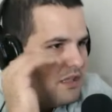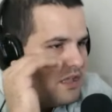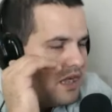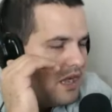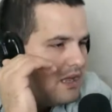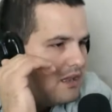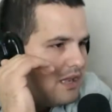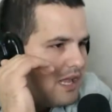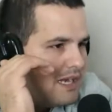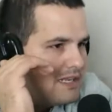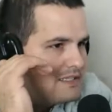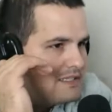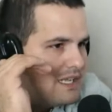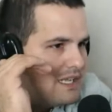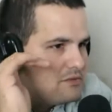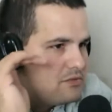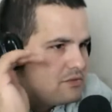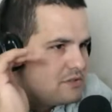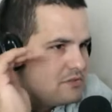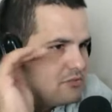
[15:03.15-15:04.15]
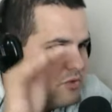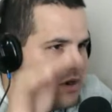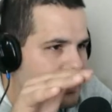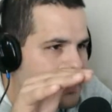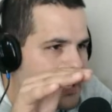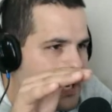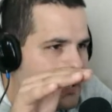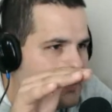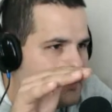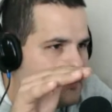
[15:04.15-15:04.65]
A lot of times was one
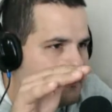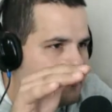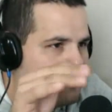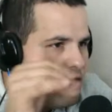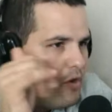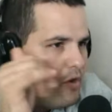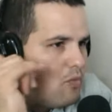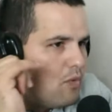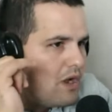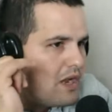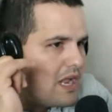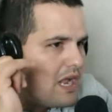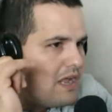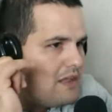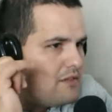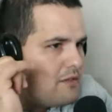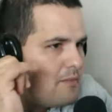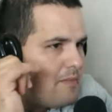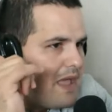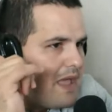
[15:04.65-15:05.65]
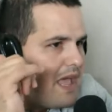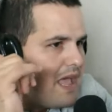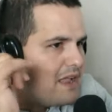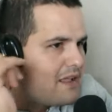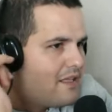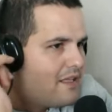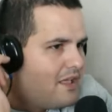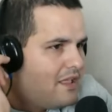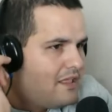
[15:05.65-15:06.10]
guy in the front, one guy in the back.